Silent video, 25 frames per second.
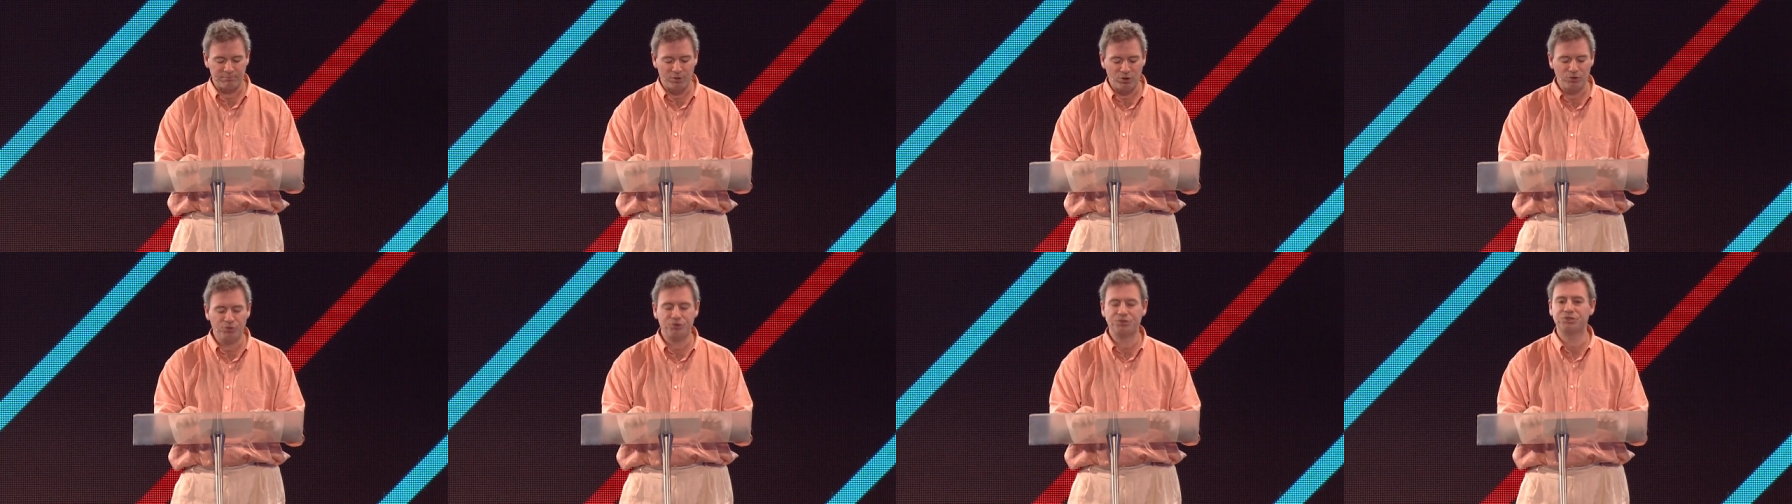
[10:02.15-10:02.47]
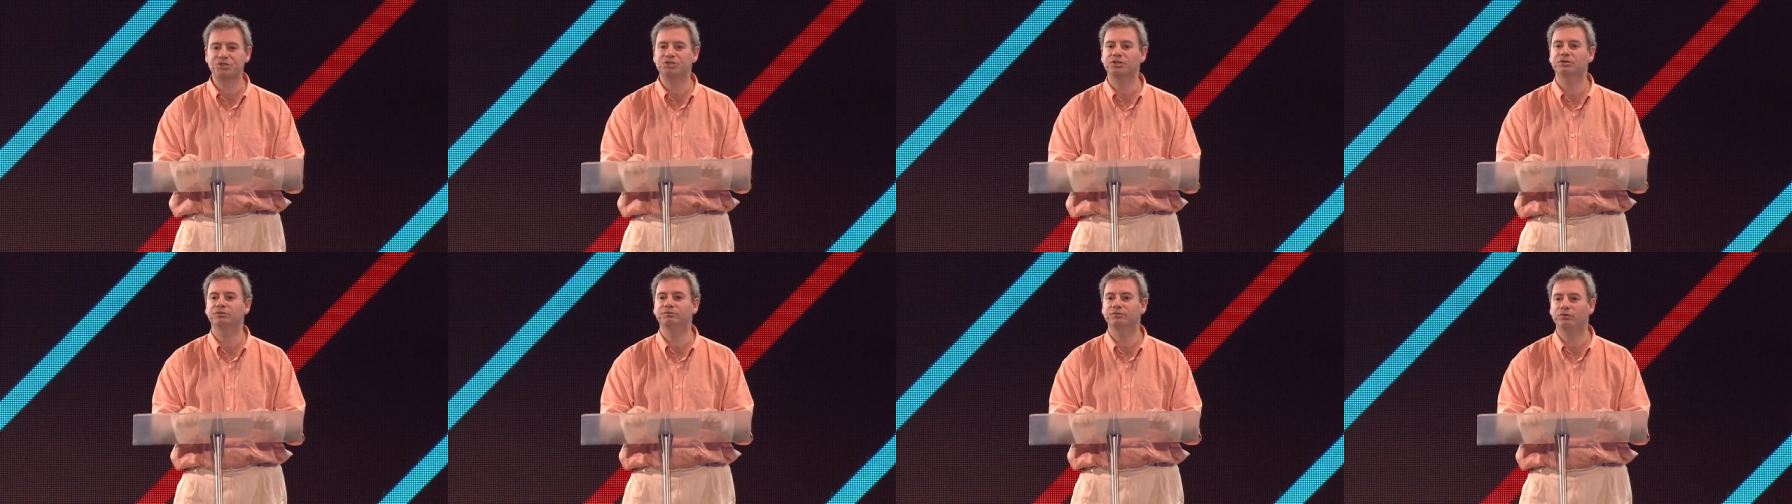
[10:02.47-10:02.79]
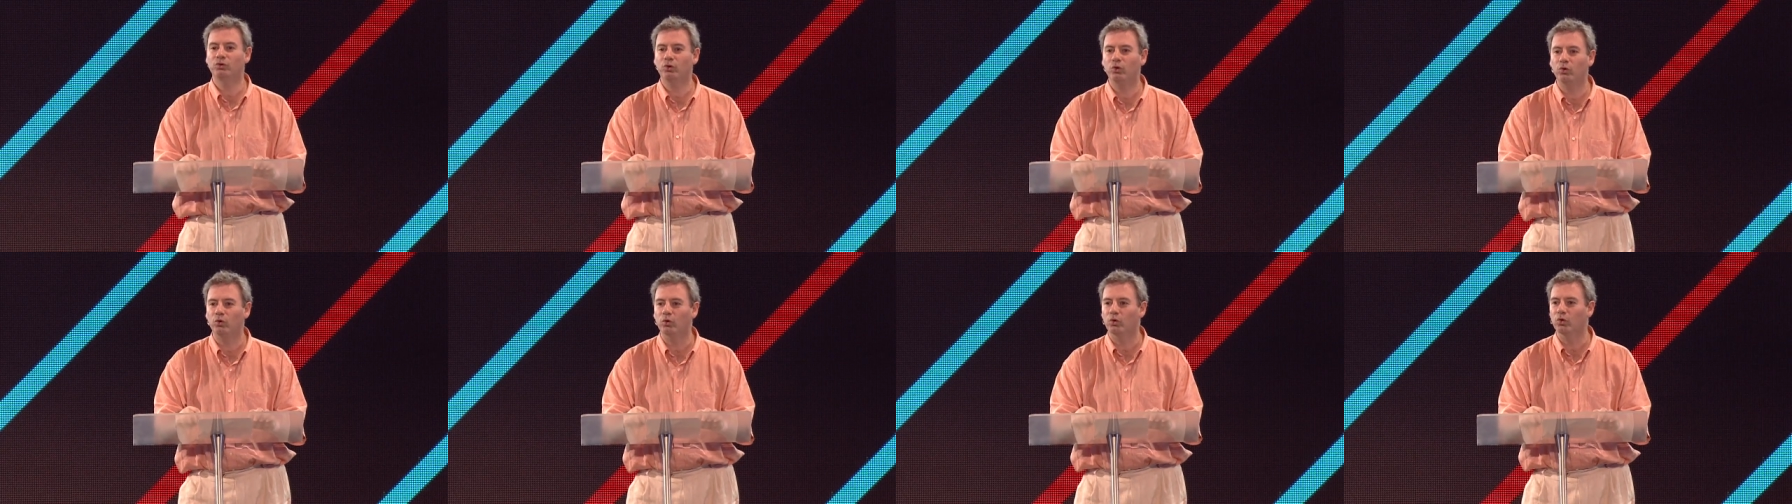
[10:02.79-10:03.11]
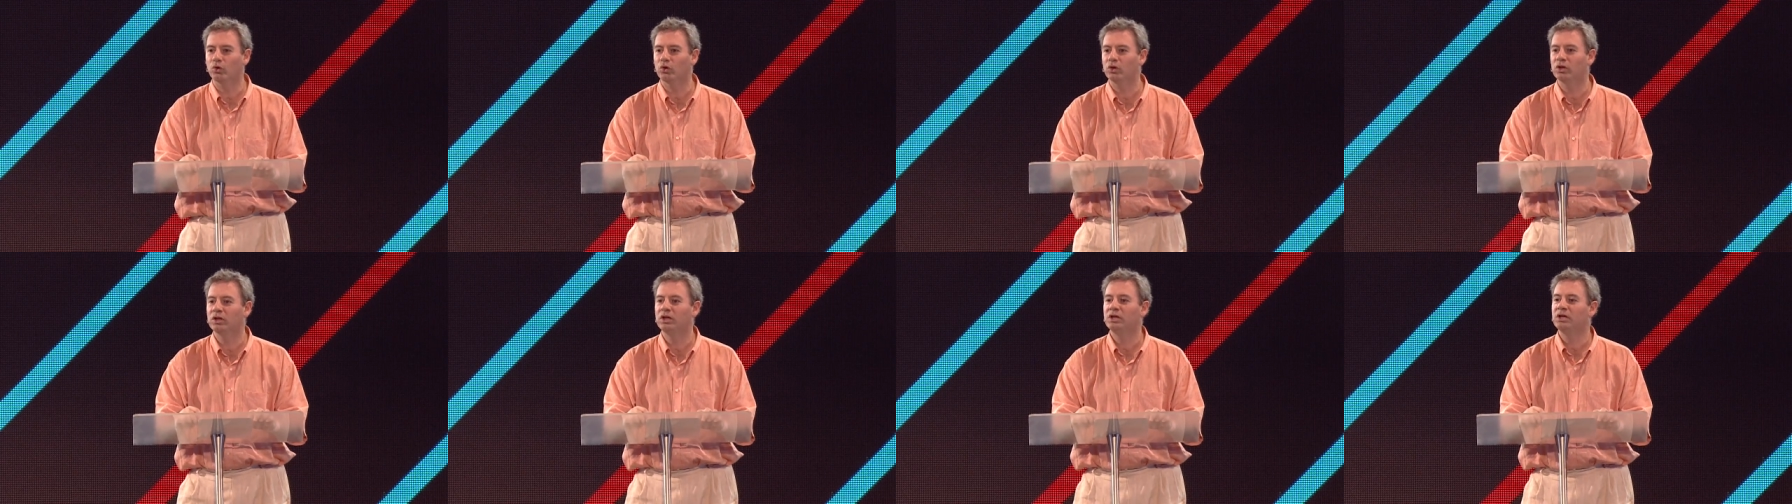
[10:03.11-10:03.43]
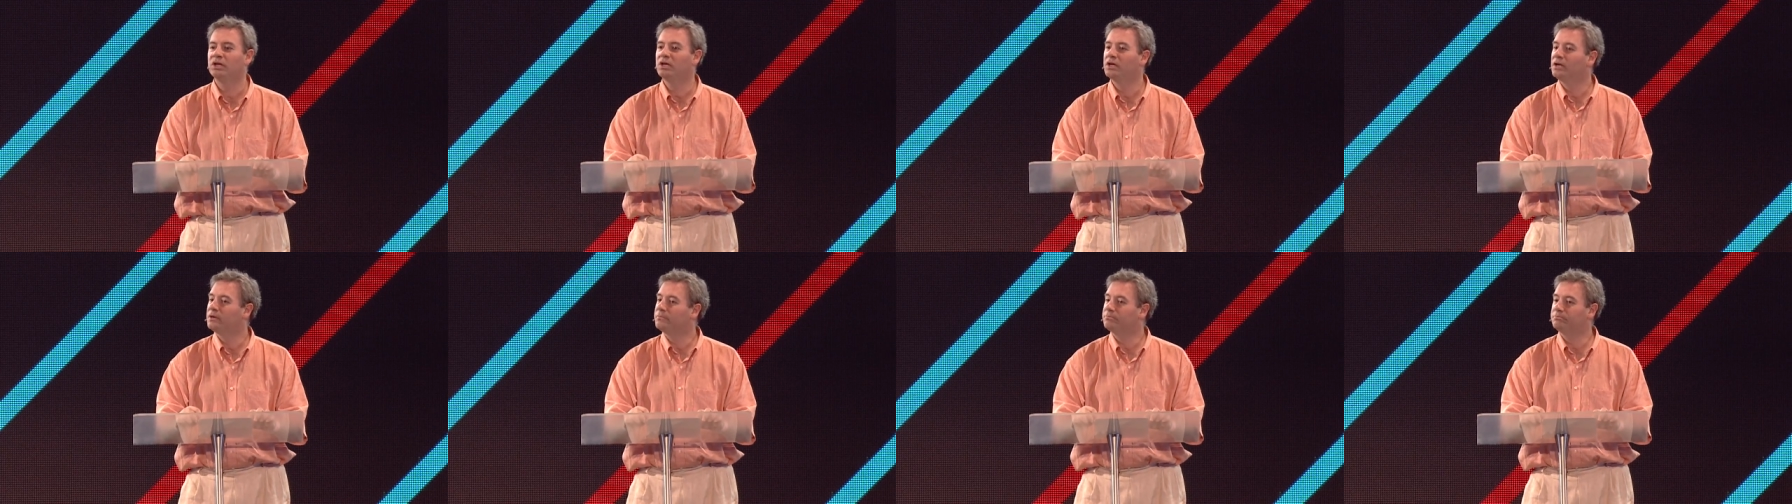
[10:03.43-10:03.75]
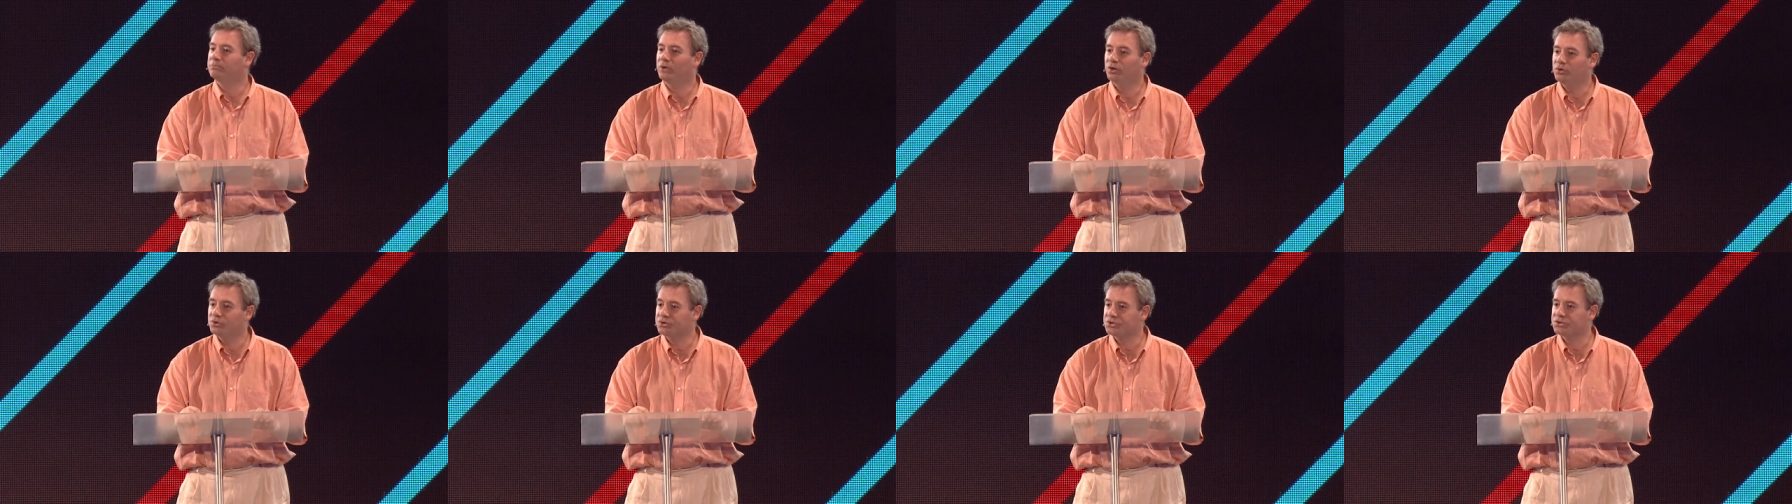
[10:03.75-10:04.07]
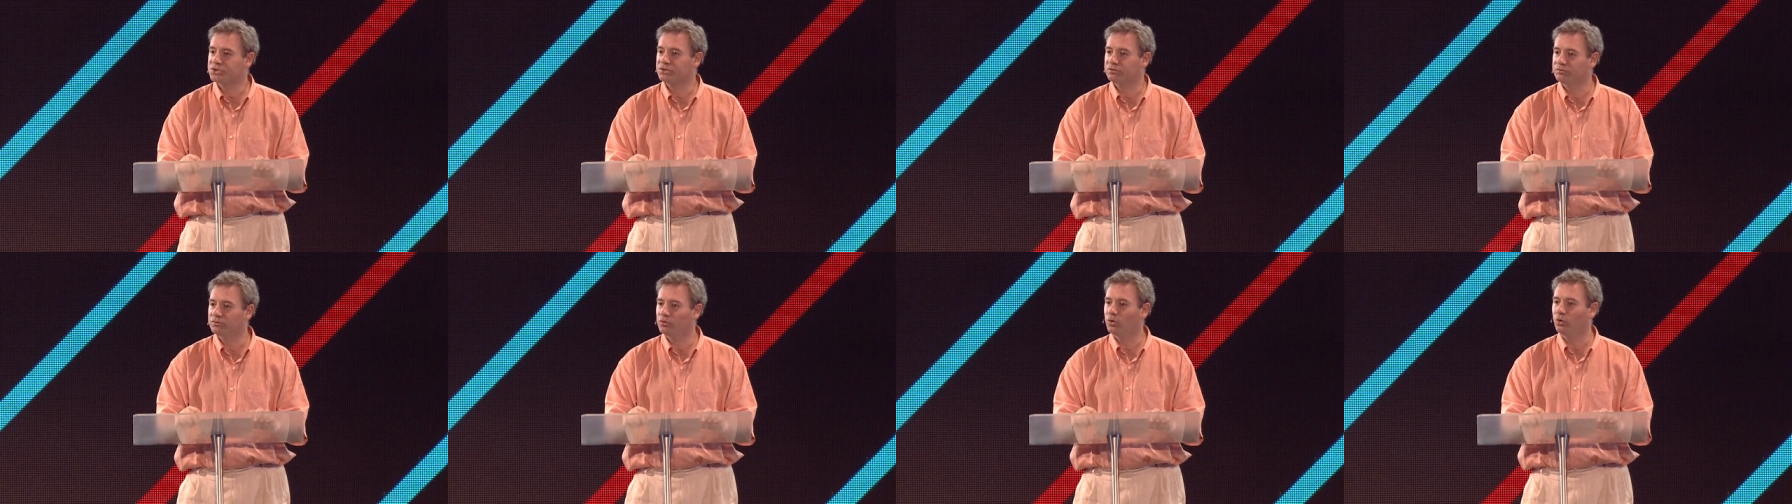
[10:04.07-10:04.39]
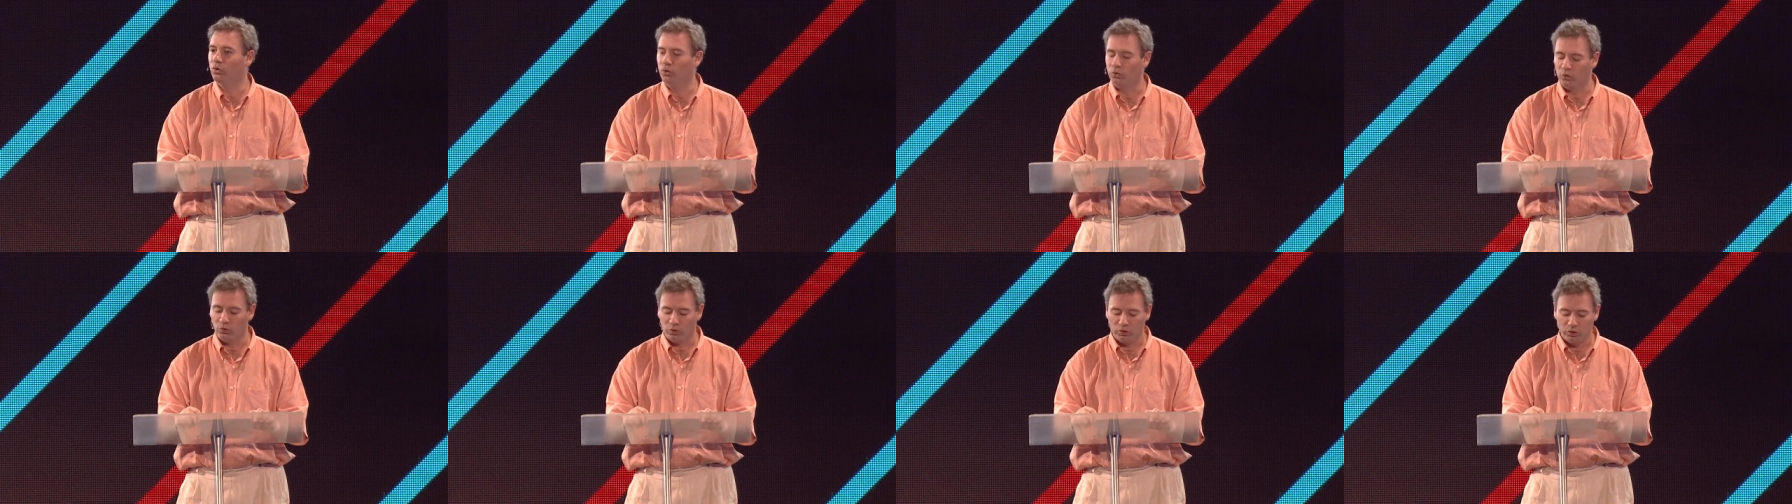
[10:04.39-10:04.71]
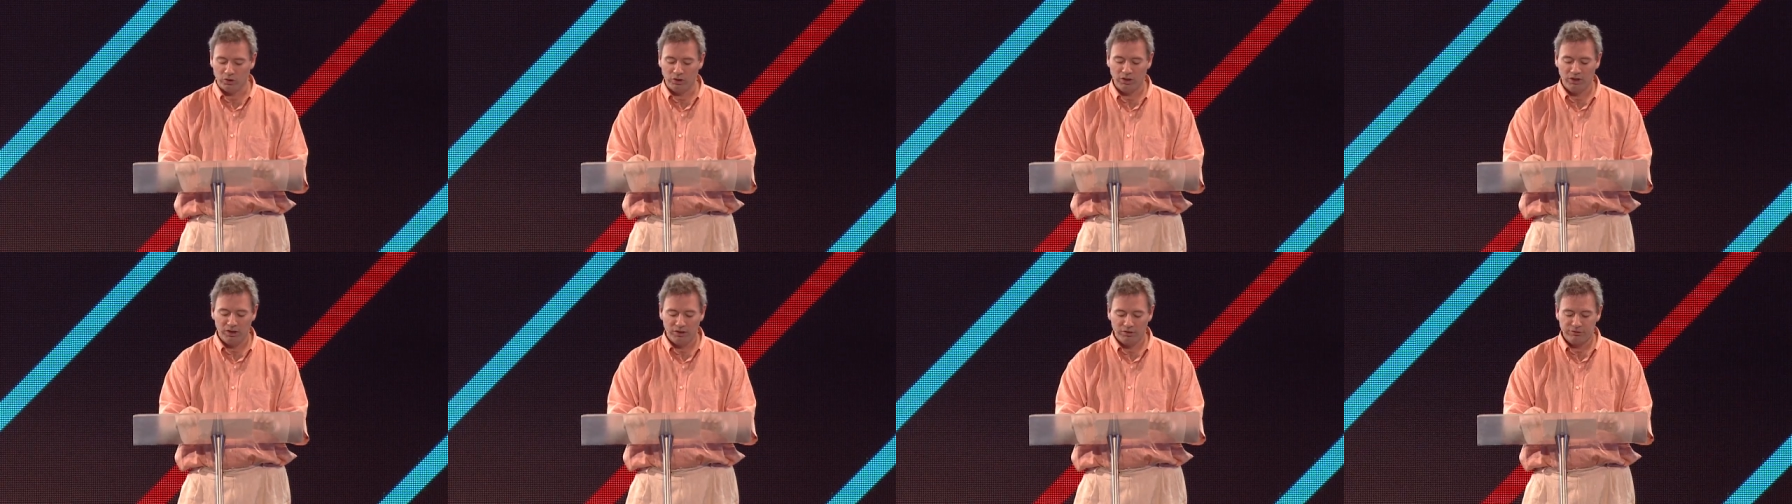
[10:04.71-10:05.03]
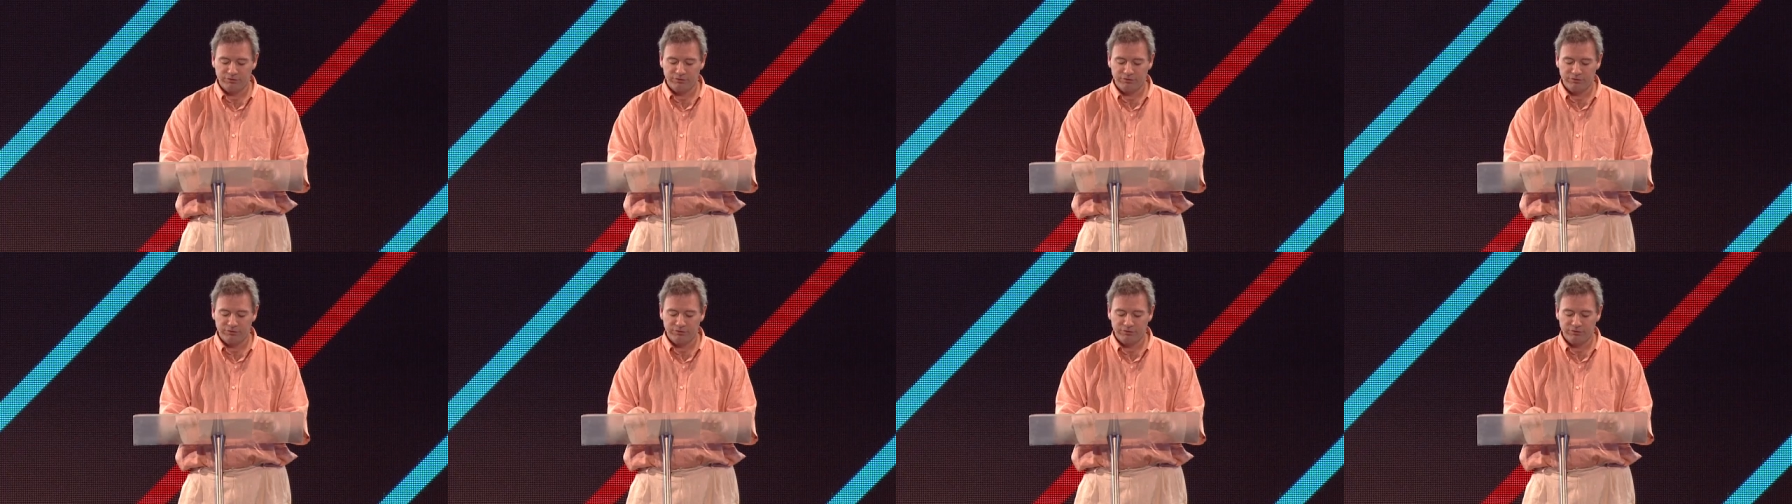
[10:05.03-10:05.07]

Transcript: Most of all, most of all,